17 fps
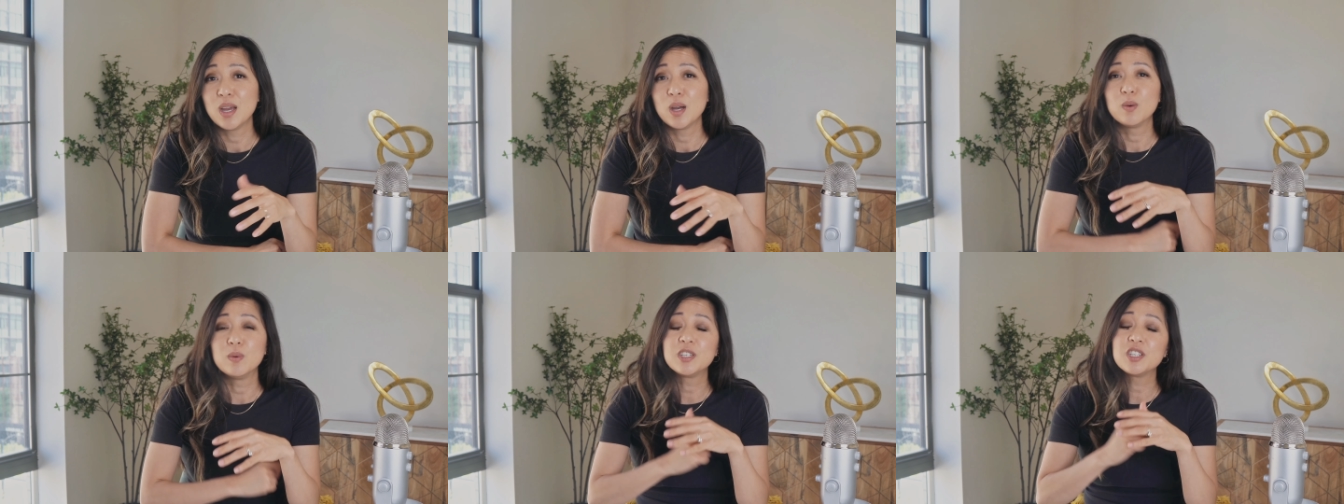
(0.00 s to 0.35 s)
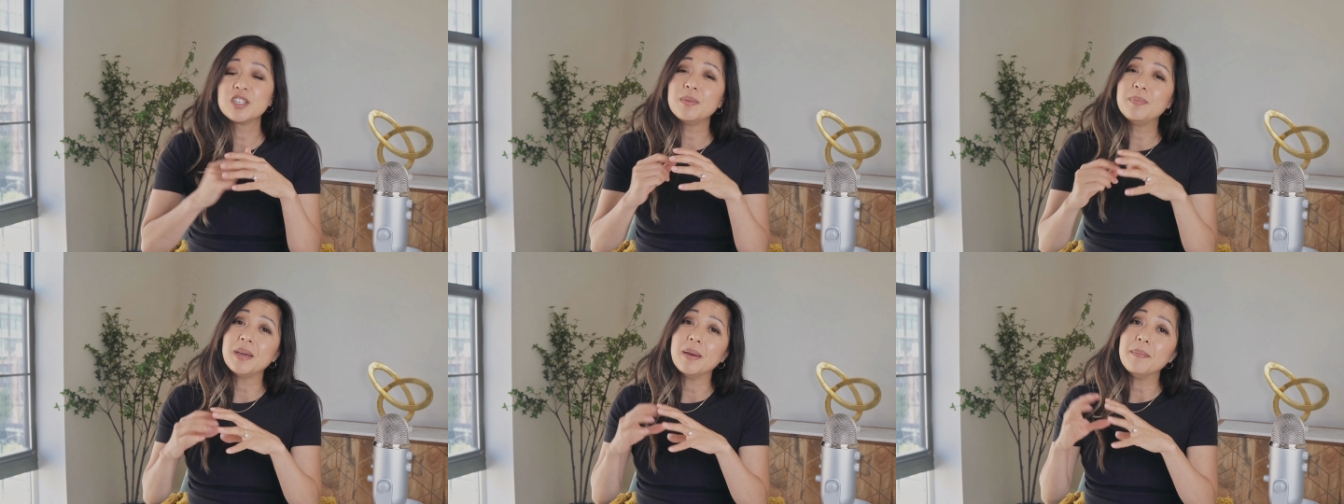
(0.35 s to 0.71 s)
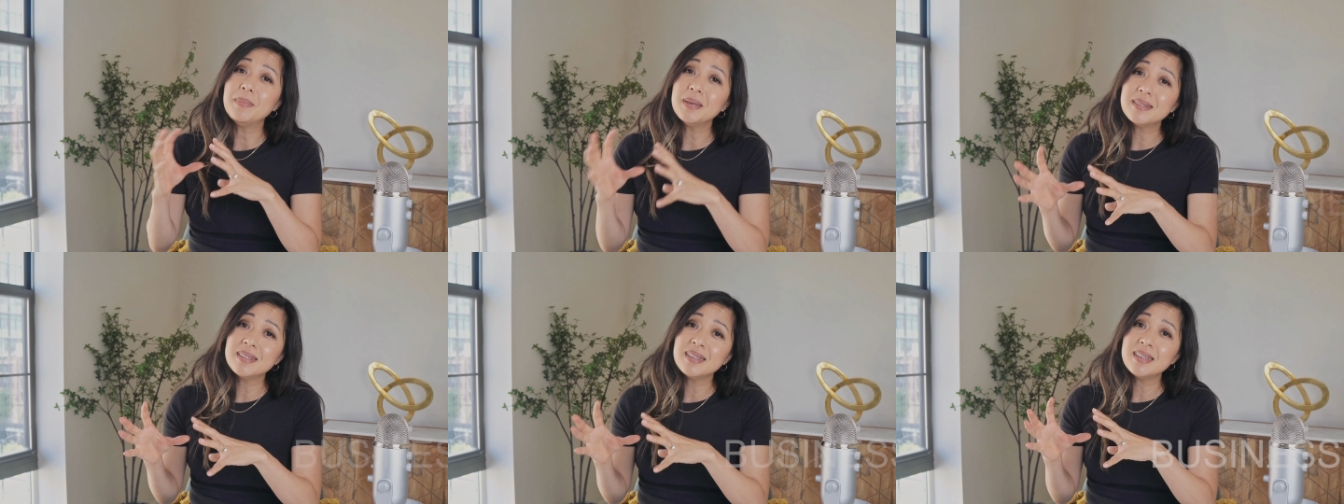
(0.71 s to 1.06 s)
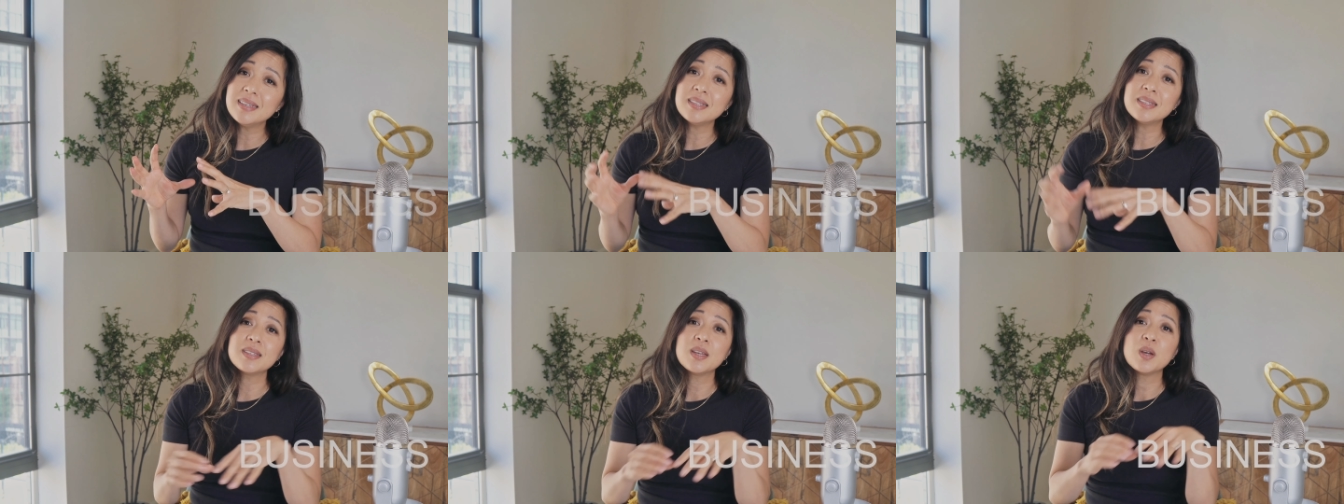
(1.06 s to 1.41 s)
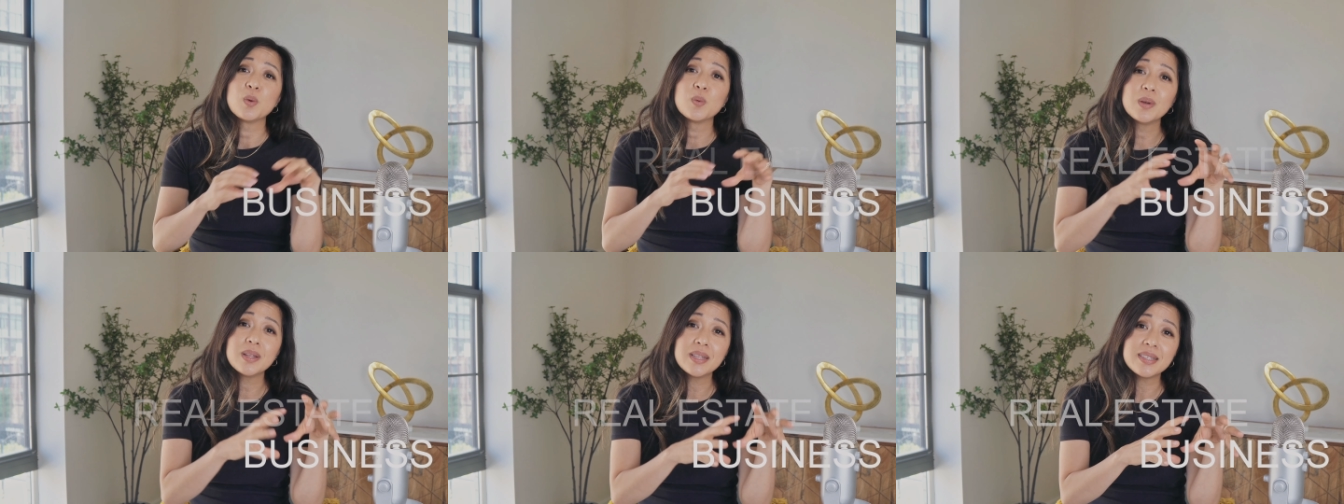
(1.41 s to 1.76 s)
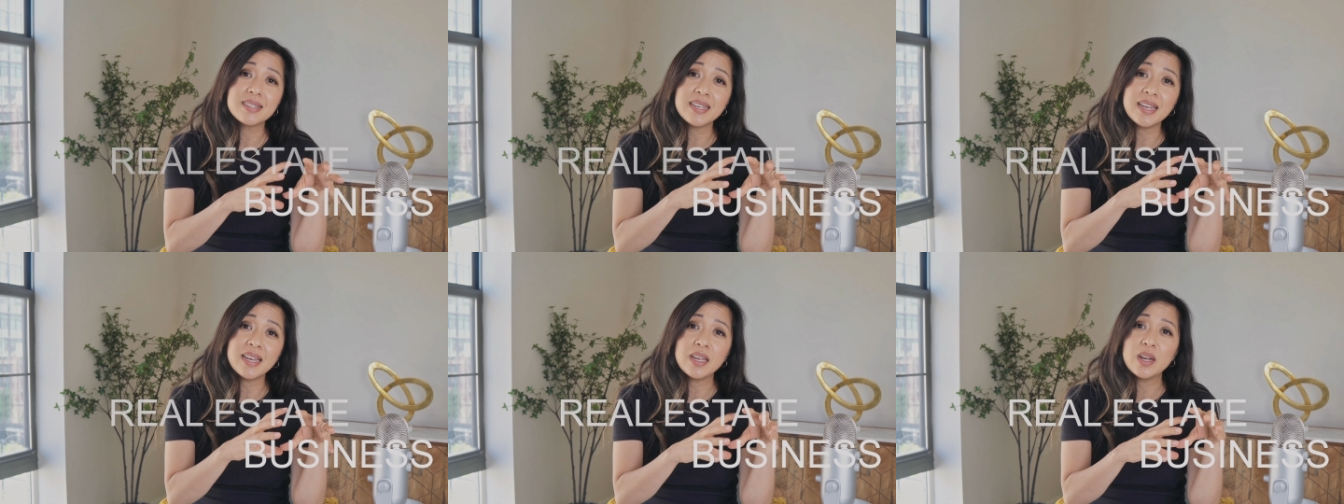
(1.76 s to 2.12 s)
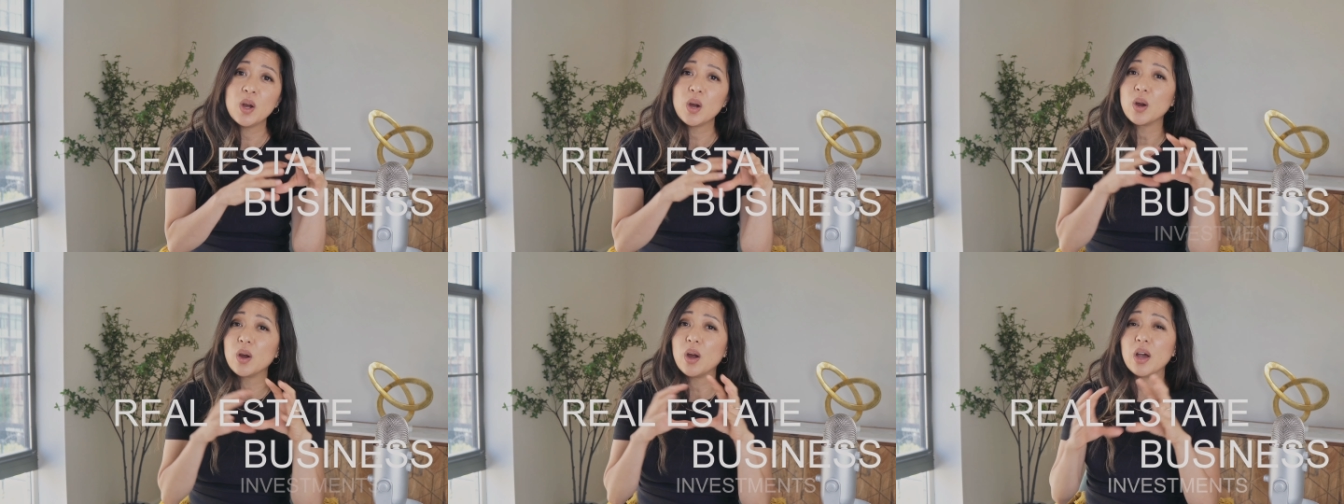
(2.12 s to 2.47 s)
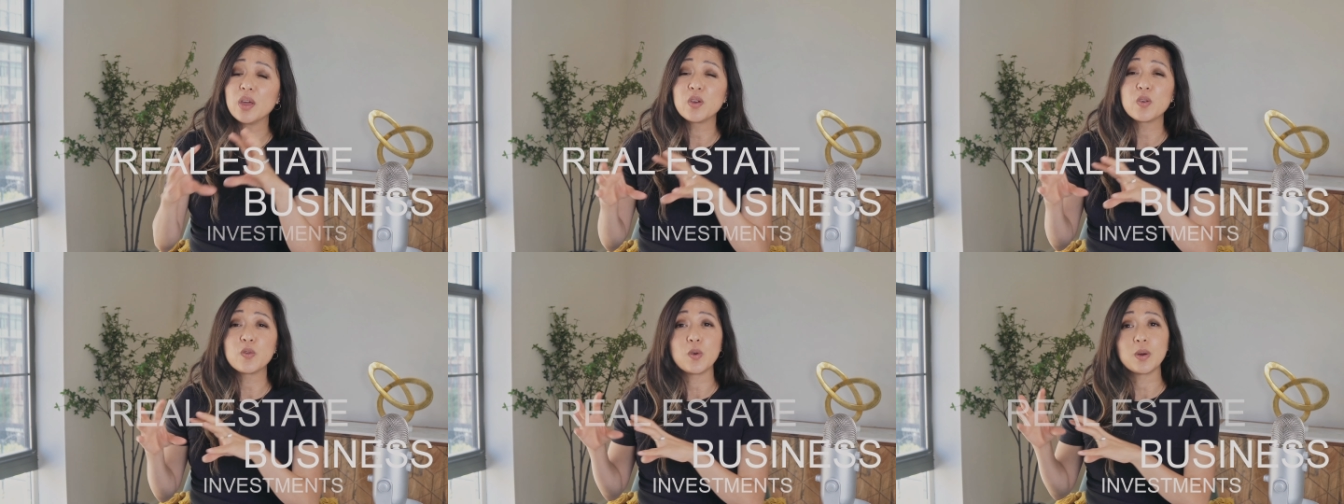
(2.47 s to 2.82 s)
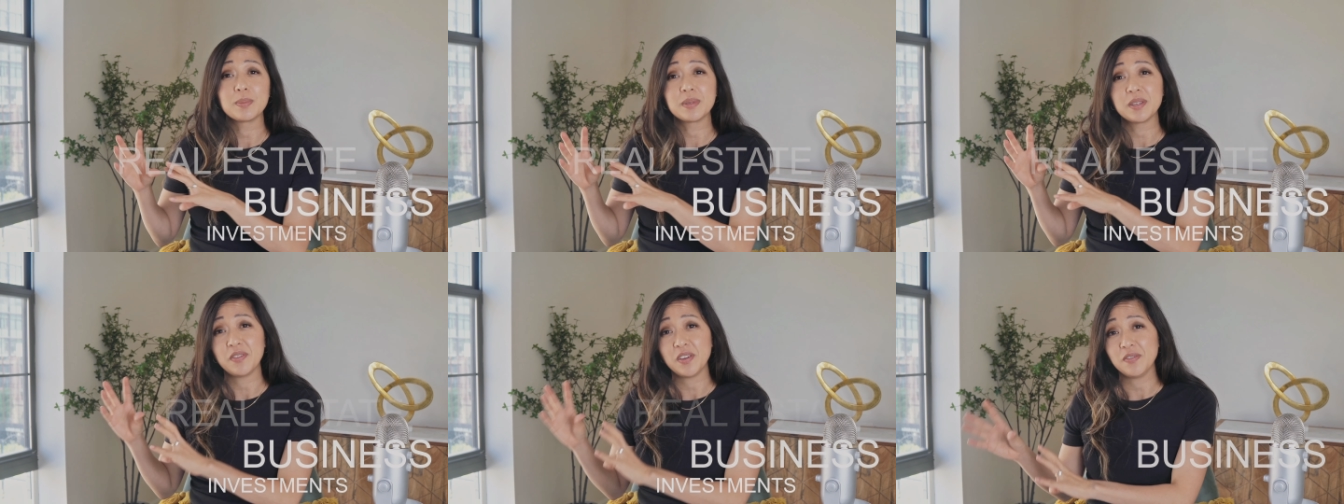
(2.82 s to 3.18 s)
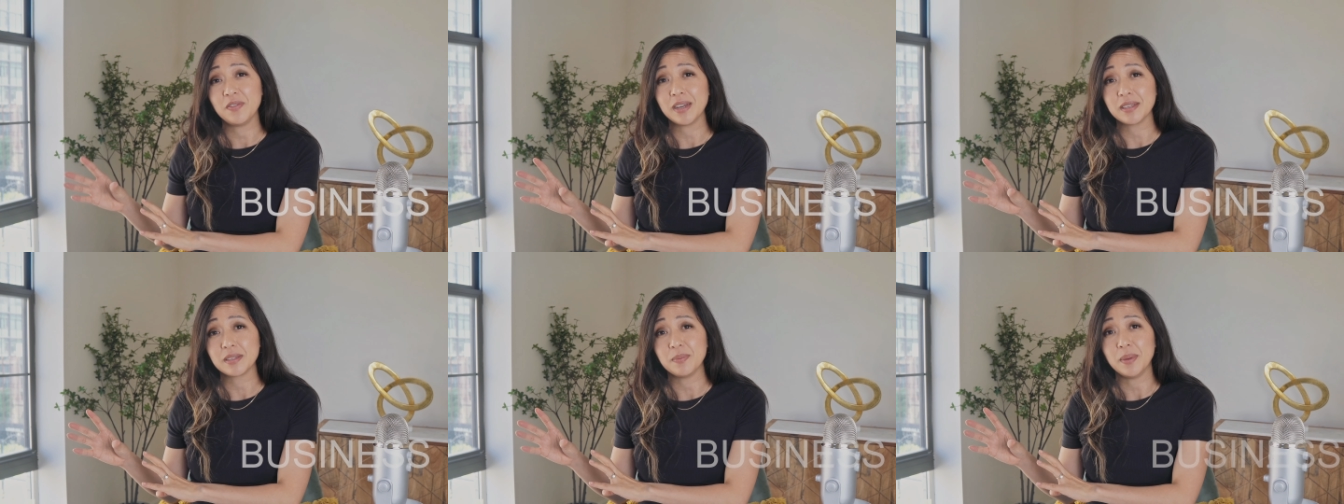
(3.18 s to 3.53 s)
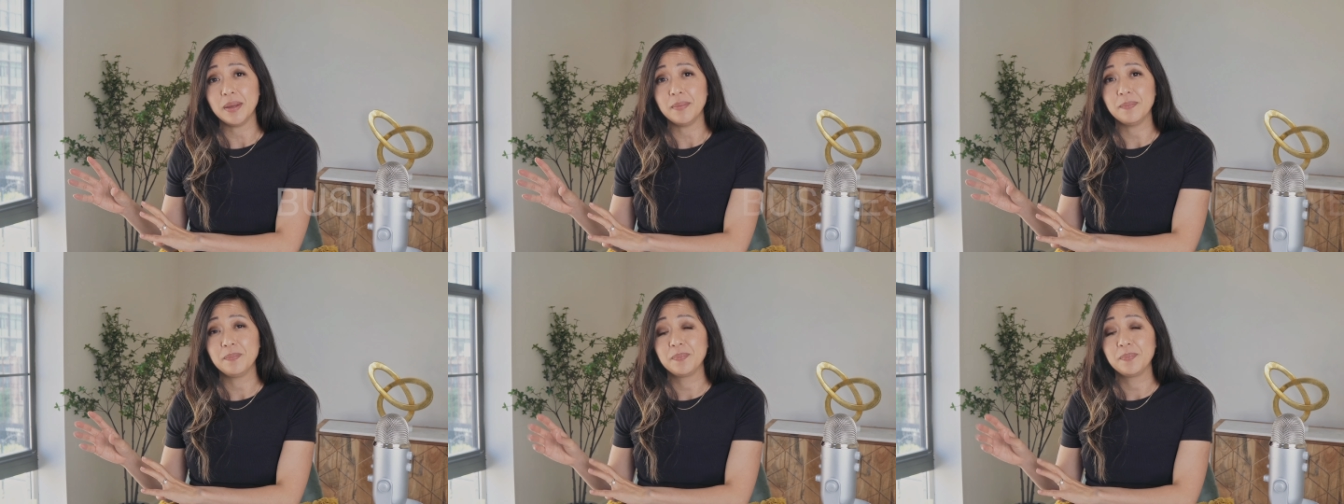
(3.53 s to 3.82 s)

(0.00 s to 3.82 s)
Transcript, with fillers: which could be a business, real estate, or other forms of investment.